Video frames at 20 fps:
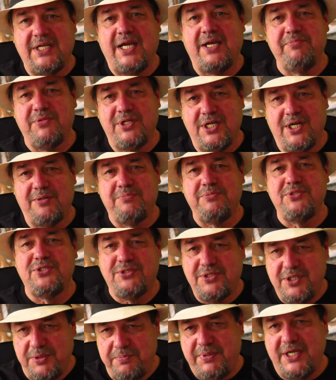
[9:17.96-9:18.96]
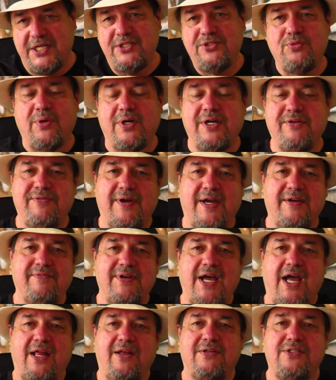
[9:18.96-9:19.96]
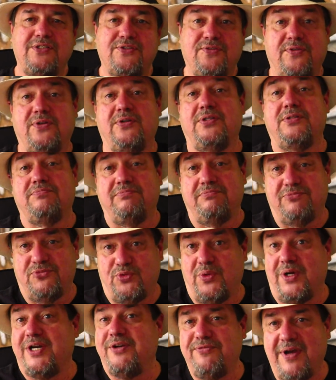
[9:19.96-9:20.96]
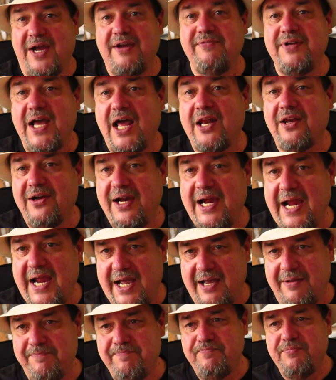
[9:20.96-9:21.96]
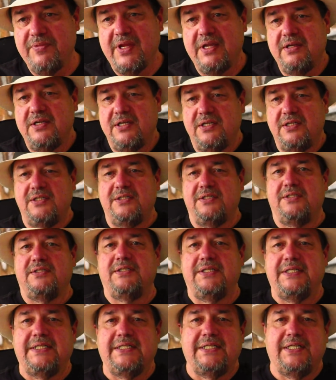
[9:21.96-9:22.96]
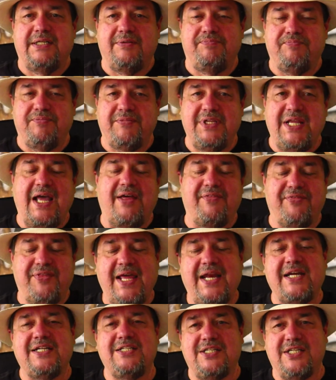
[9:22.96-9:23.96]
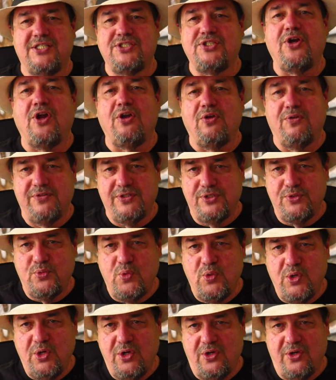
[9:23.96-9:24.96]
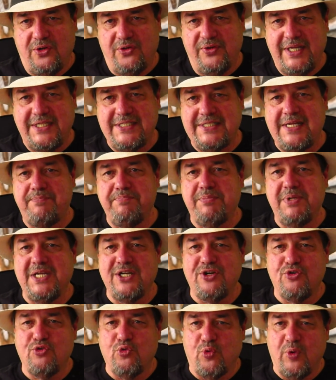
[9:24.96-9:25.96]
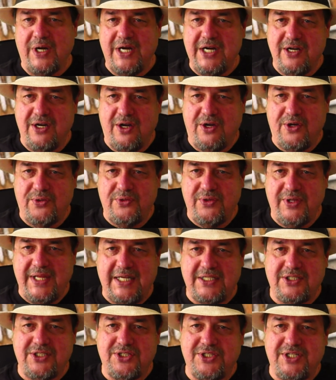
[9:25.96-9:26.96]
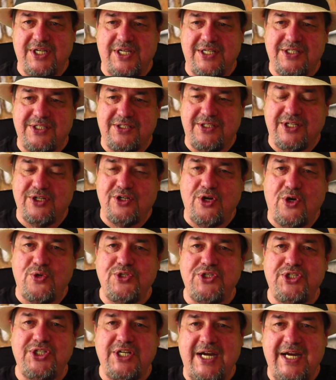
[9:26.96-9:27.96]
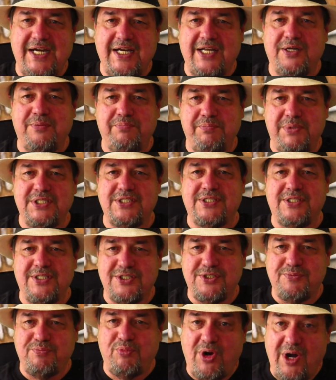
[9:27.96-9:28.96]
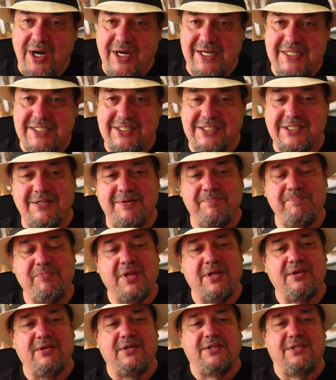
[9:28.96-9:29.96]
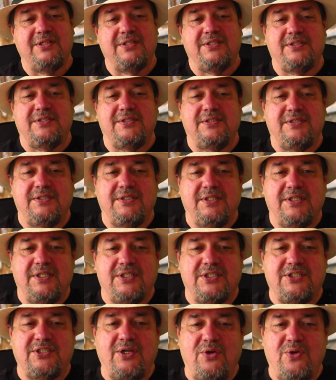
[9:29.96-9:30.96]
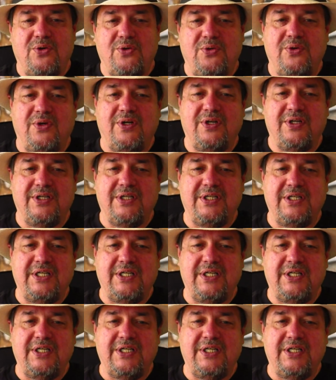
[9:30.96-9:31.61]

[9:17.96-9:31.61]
time comes, you pay $25 for a $25 hat. Yeah, that exists all over the world. That's not being gringo, that's just negotiating a business price. So,